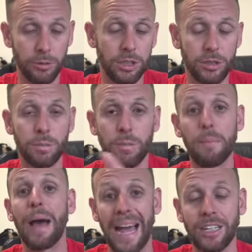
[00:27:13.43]
which is the
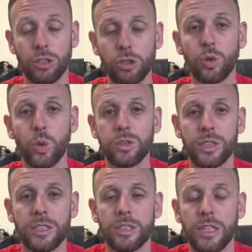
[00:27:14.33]
back to school
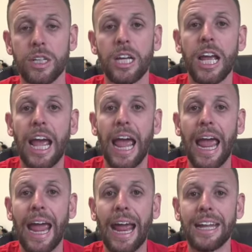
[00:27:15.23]
season,
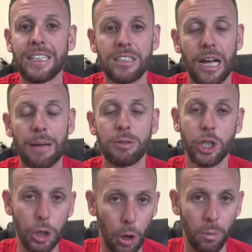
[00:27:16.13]
and it's time to
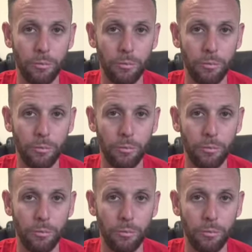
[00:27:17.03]
go.